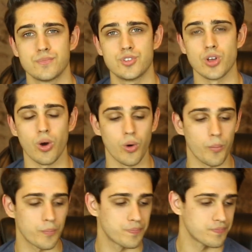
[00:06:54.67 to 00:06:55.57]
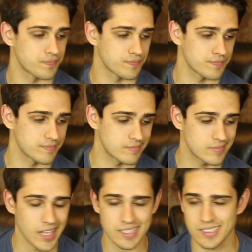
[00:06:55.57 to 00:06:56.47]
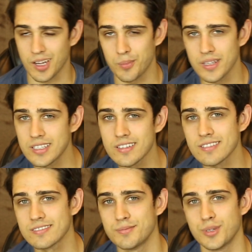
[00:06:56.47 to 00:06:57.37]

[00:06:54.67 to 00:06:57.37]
So that's not a big deal,